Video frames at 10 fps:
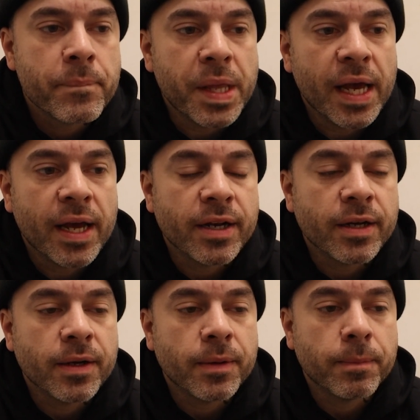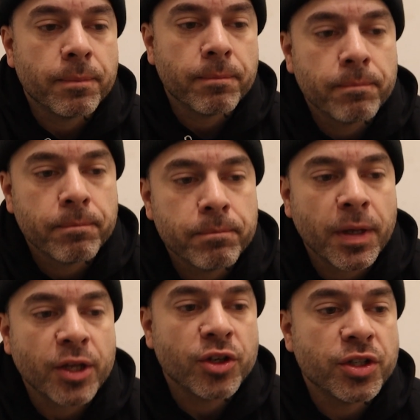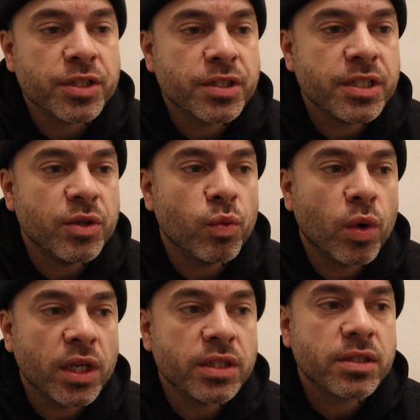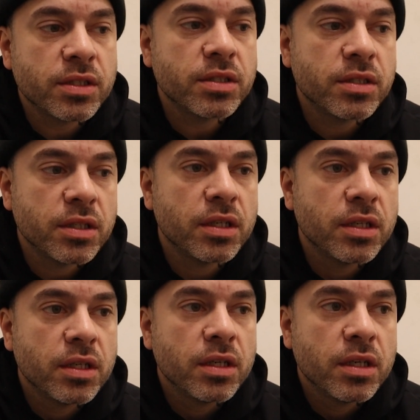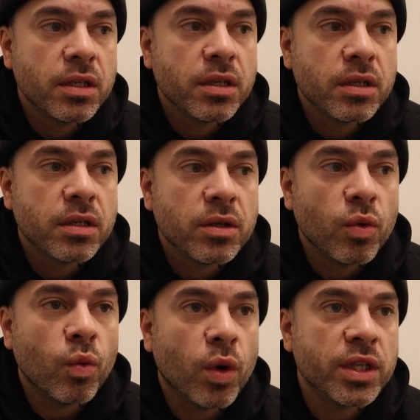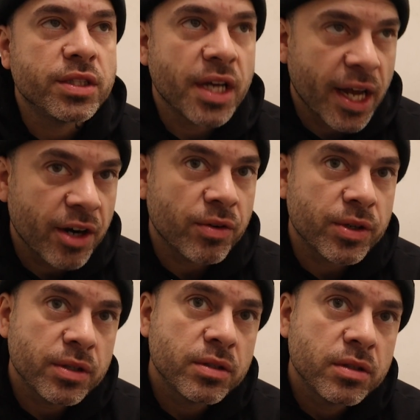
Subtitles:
that you're gonna see once an error.